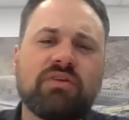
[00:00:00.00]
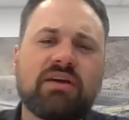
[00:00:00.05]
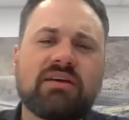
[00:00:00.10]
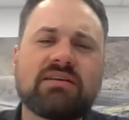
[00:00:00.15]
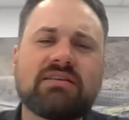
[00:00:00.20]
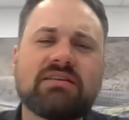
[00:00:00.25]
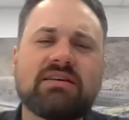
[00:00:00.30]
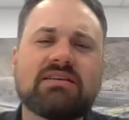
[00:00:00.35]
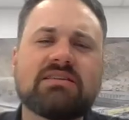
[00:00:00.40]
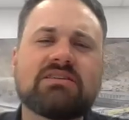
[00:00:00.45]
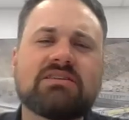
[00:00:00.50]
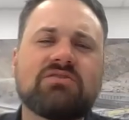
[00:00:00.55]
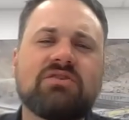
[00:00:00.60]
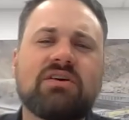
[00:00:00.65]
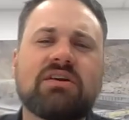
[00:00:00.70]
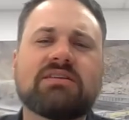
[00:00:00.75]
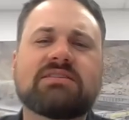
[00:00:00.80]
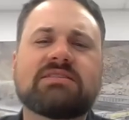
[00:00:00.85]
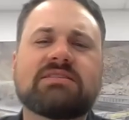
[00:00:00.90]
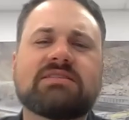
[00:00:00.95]
they can
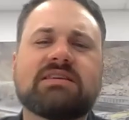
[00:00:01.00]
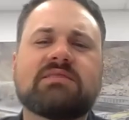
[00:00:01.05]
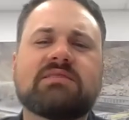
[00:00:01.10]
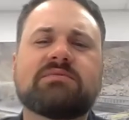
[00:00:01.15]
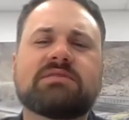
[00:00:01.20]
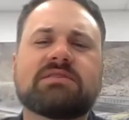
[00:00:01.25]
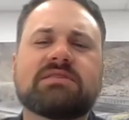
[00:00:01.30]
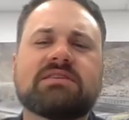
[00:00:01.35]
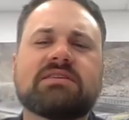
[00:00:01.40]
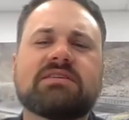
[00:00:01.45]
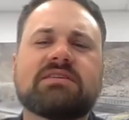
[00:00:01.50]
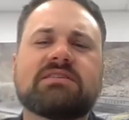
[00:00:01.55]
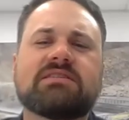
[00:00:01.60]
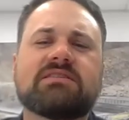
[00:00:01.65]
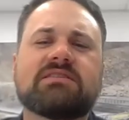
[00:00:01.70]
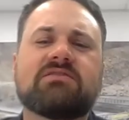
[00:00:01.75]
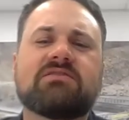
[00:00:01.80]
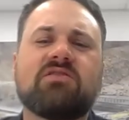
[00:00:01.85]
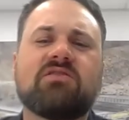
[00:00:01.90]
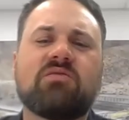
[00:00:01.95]
integrate seamlessly into
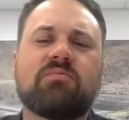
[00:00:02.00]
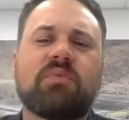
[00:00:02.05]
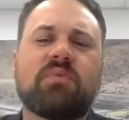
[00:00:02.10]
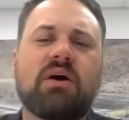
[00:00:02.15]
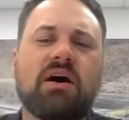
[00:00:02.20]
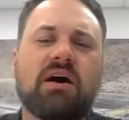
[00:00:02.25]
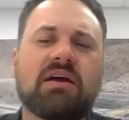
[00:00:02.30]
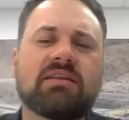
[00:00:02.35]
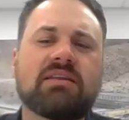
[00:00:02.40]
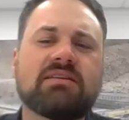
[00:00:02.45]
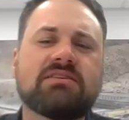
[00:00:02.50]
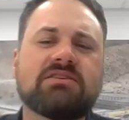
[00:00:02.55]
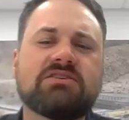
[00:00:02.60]
third-party